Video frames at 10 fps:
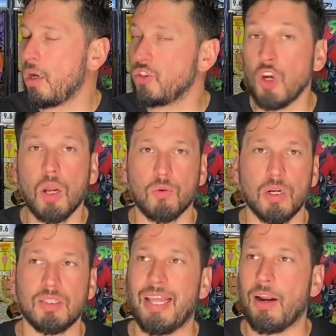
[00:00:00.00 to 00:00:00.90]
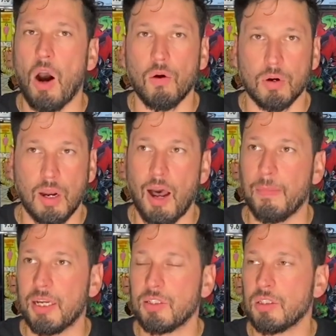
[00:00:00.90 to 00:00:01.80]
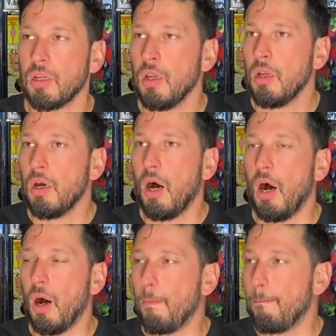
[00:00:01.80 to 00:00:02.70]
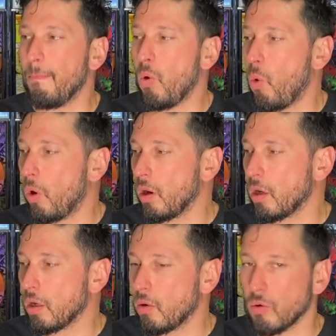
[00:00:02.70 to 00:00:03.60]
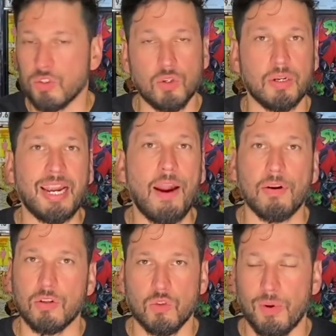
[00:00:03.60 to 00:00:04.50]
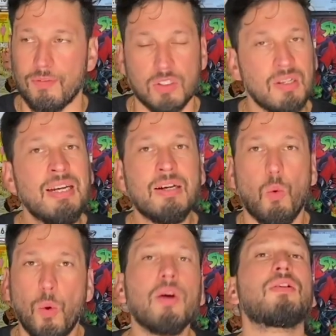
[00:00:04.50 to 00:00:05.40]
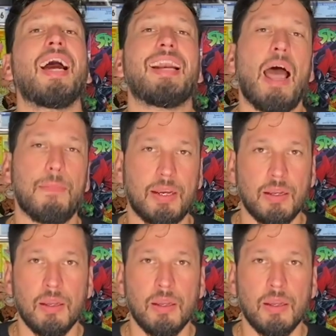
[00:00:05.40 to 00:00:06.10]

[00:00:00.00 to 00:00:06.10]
genres like horror comics, um, or certain characters or whatever. So we're dynamic